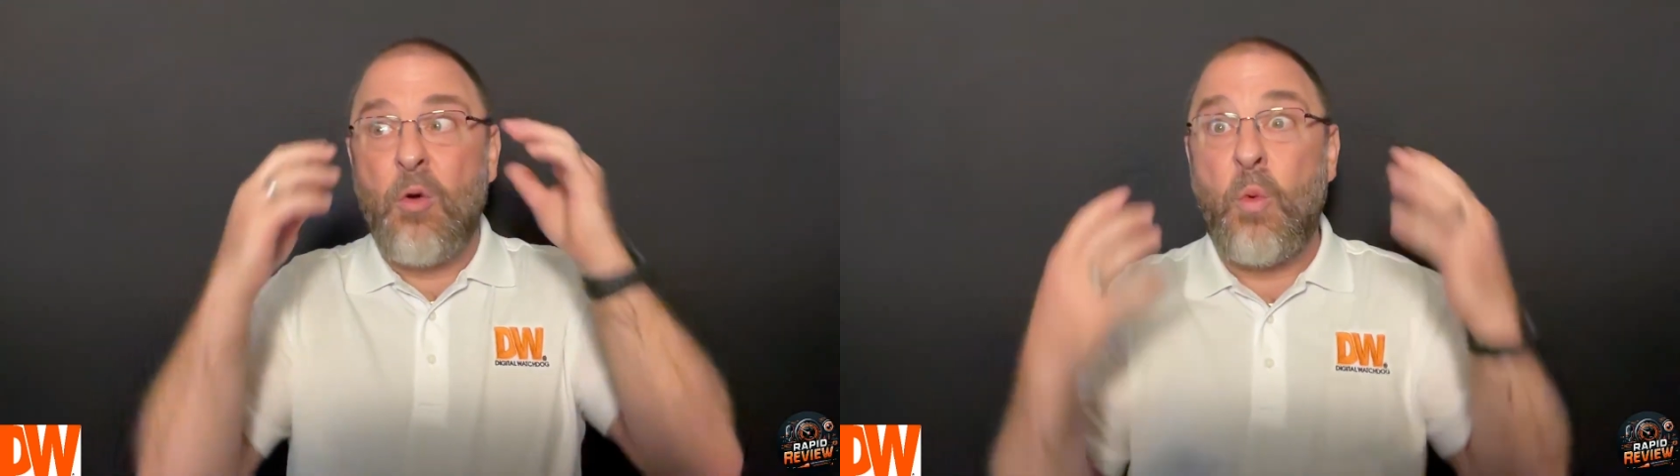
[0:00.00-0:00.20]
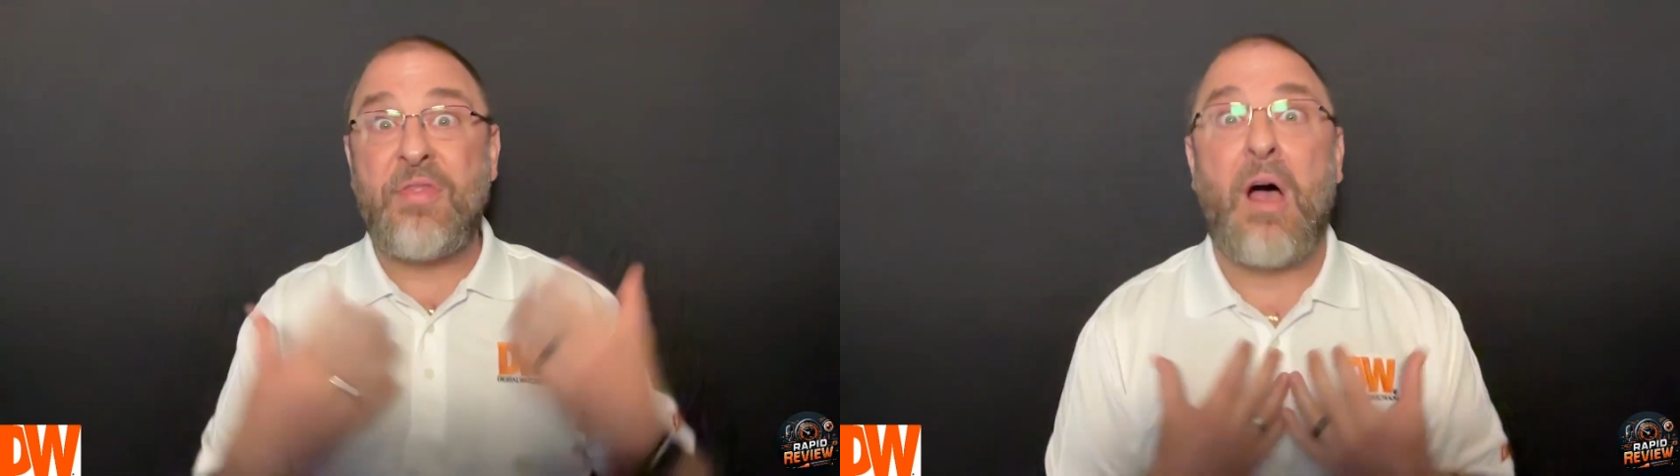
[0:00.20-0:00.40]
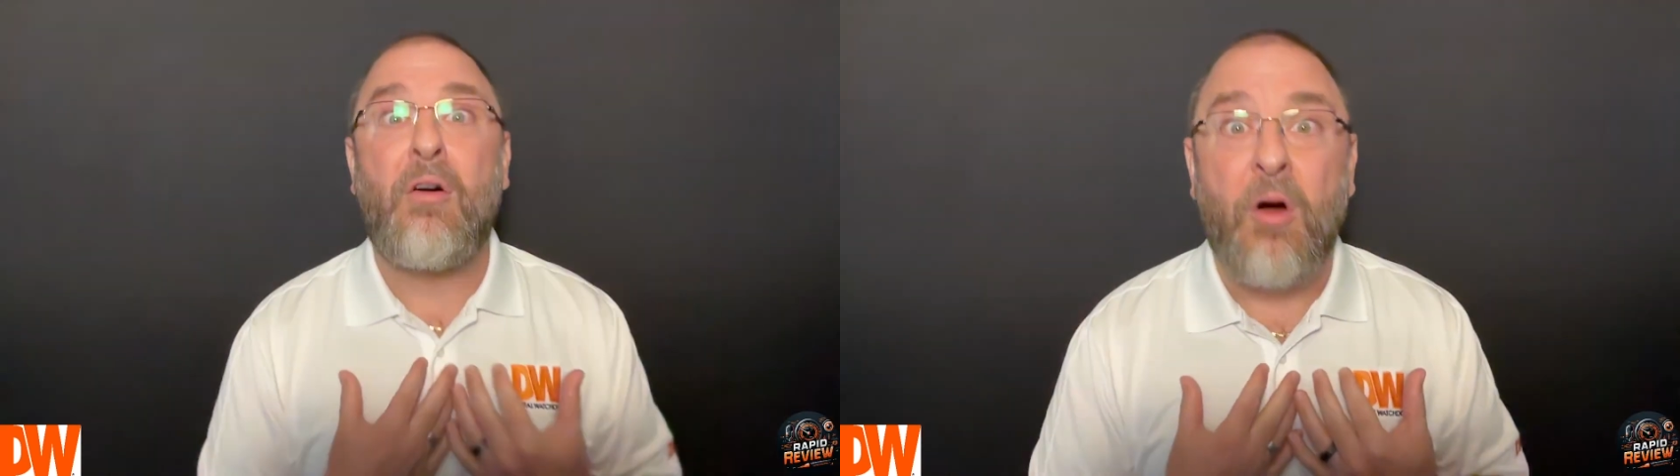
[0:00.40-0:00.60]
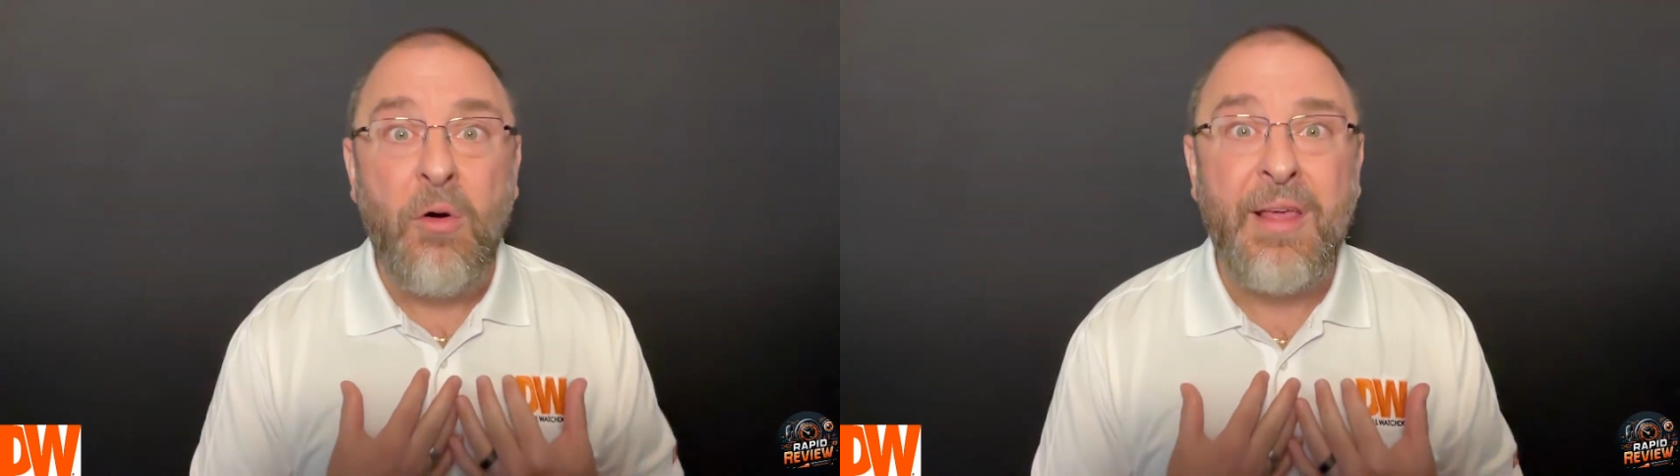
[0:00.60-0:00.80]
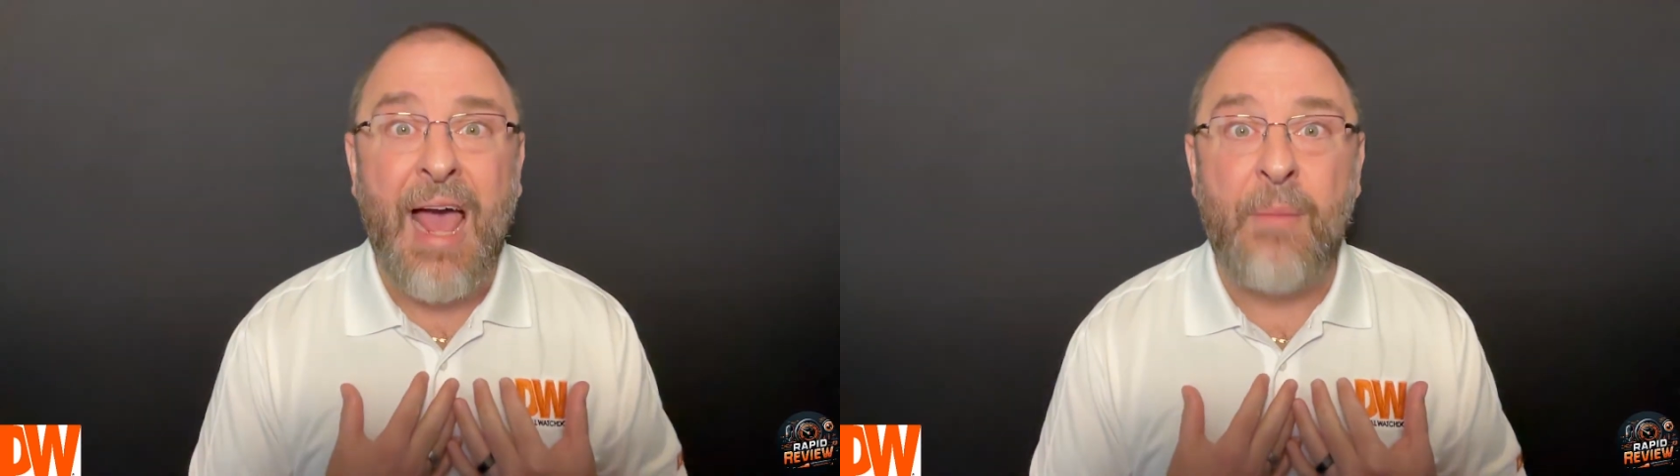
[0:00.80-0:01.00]
with our
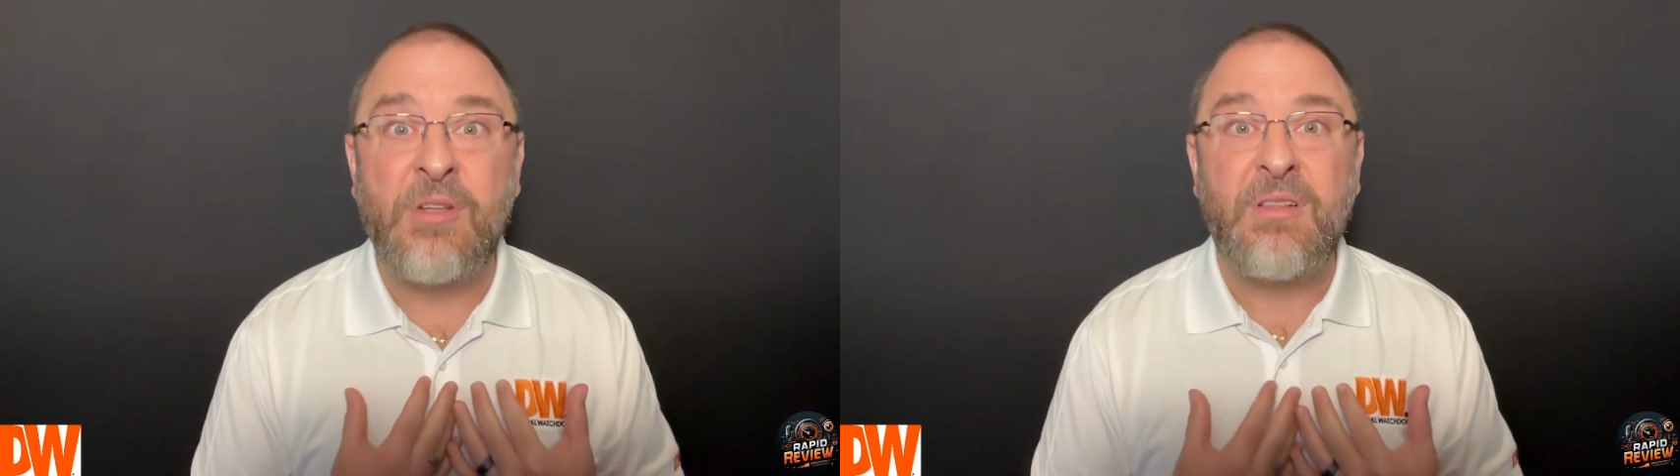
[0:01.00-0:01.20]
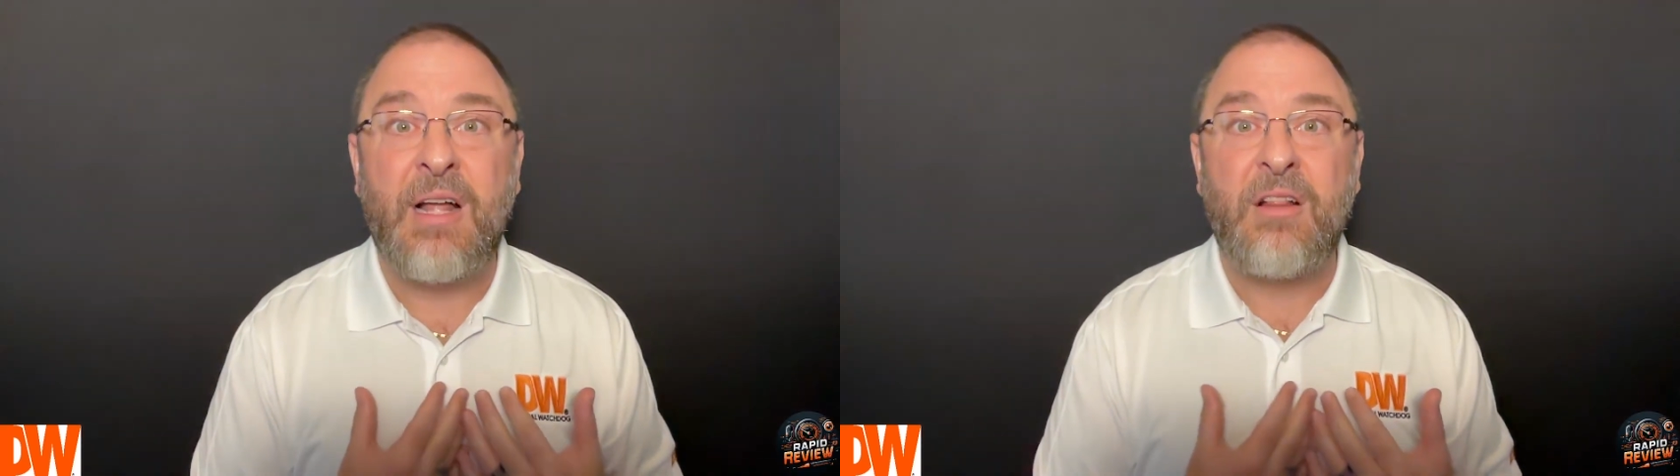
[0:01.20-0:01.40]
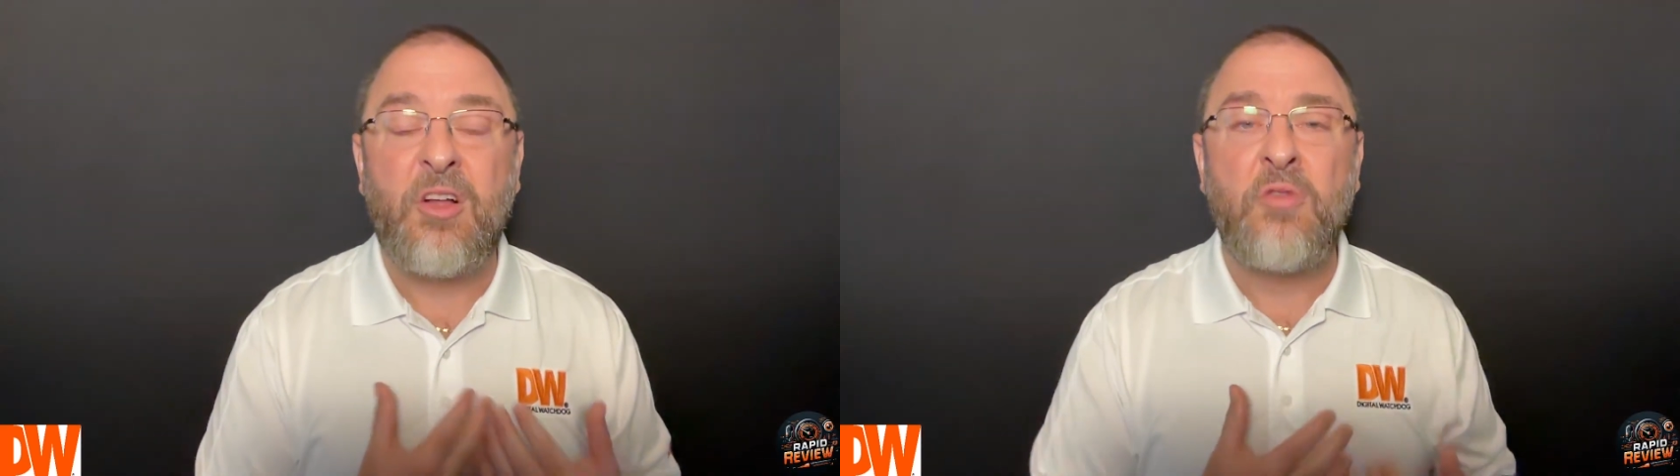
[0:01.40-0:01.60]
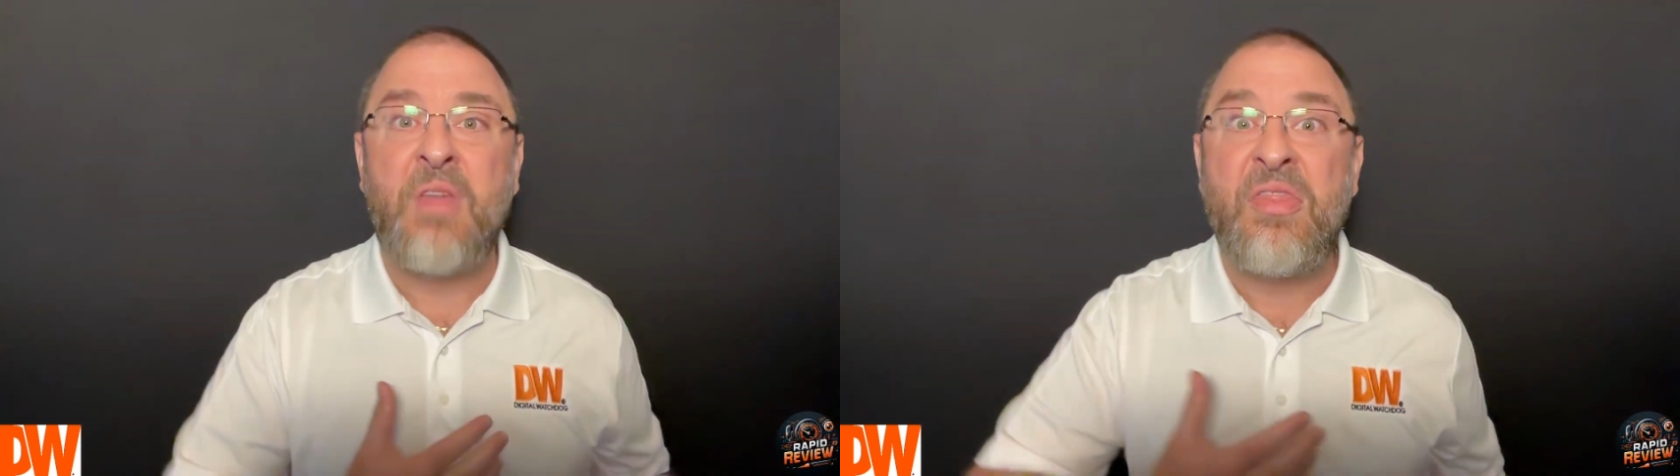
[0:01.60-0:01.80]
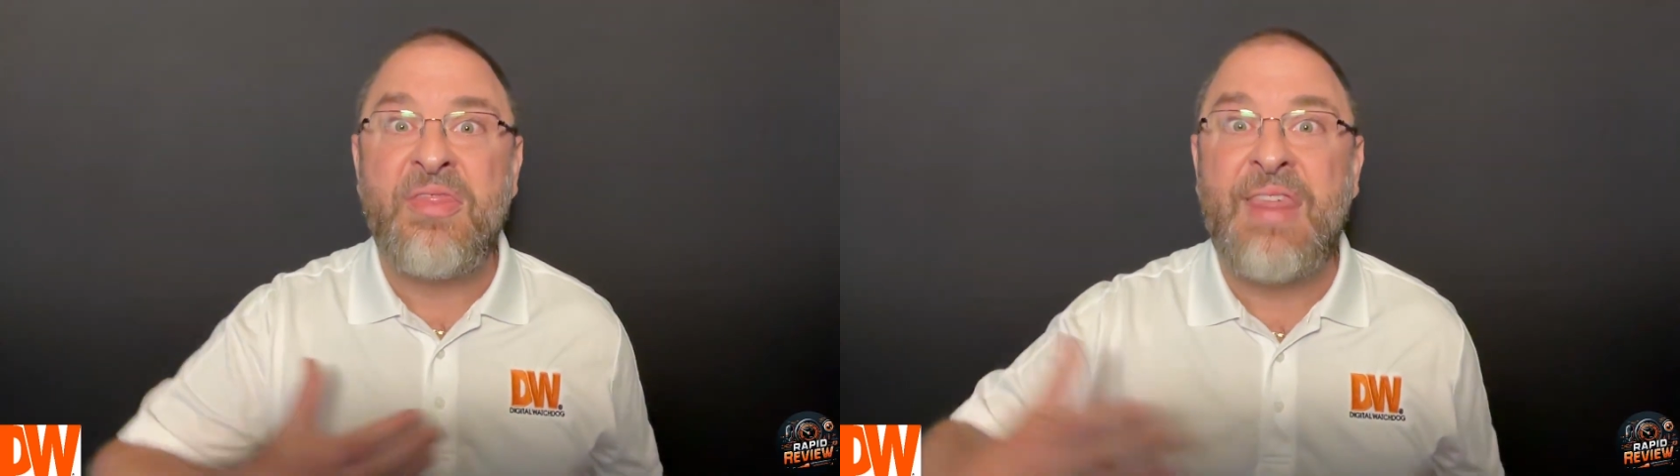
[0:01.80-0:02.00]
own cameras, let alone
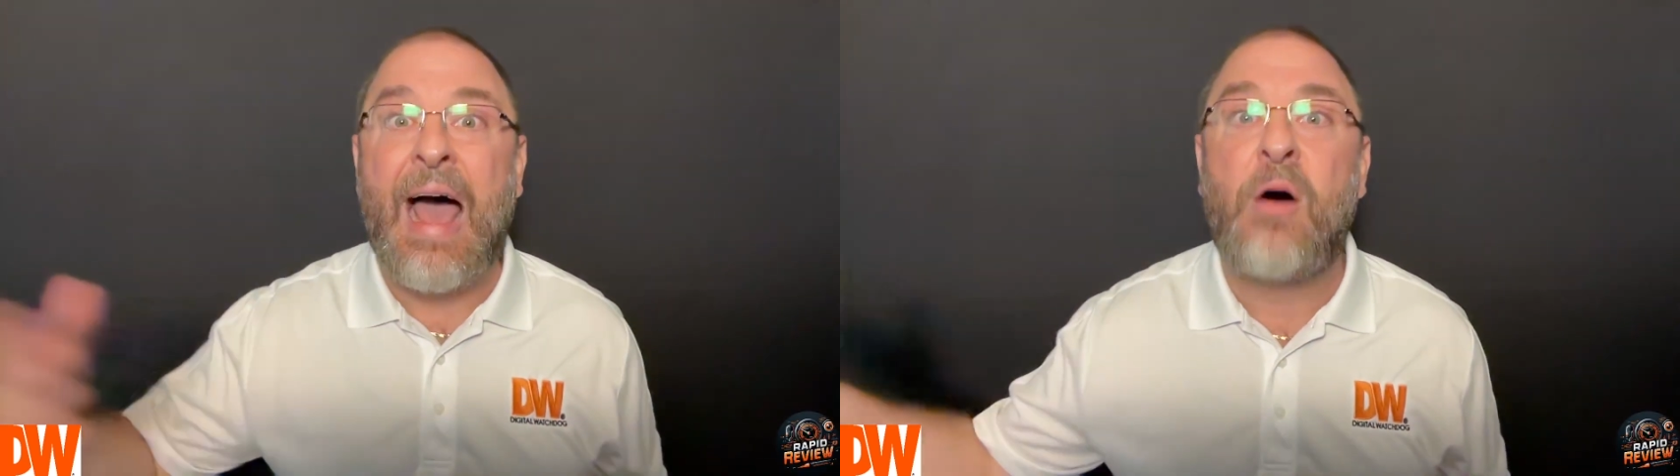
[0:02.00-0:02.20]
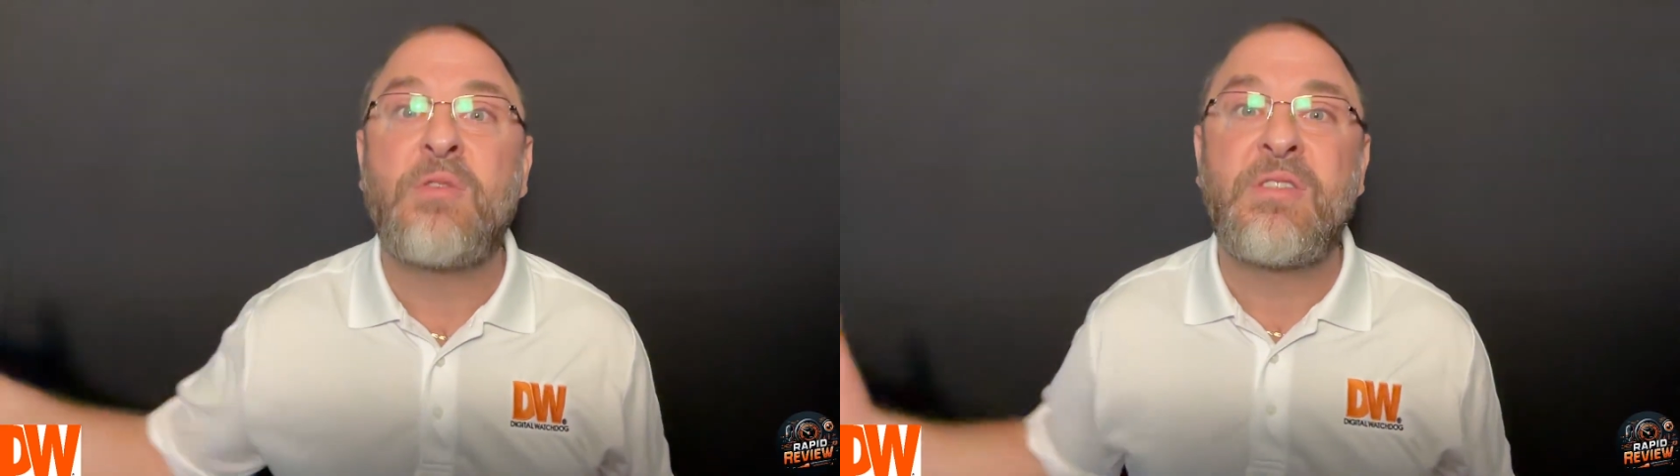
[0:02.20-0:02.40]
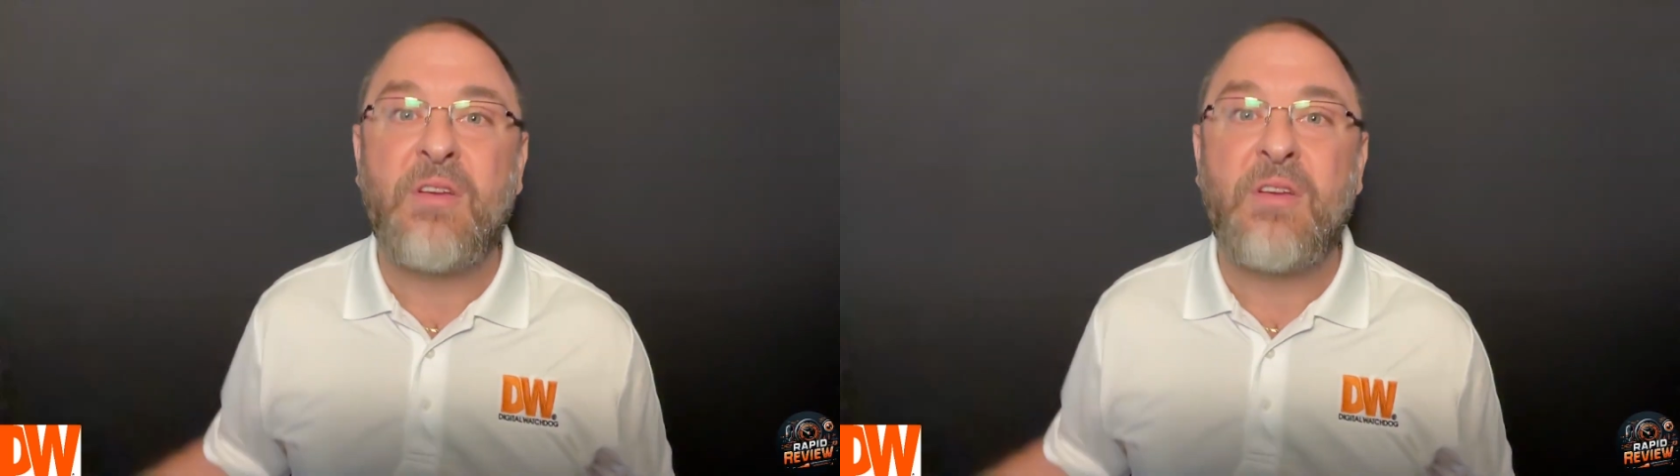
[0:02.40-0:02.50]
the thousands